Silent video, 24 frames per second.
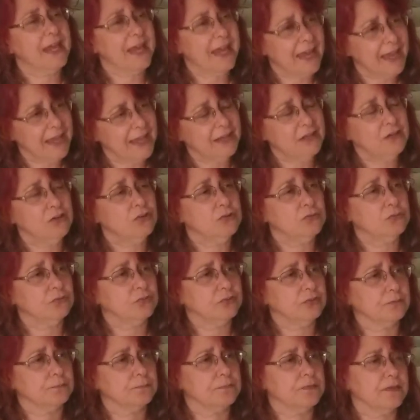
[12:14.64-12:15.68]
can do
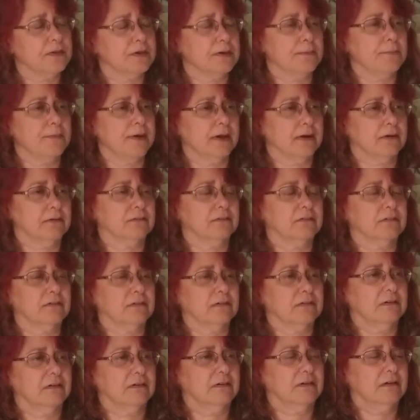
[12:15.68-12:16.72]
something about.
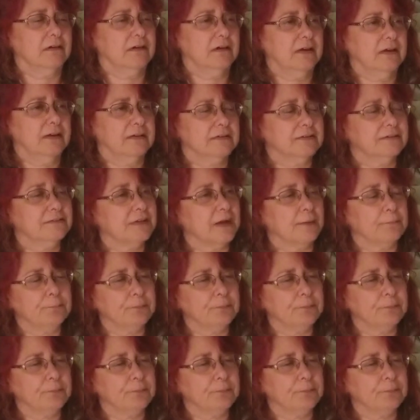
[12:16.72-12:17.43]
Stop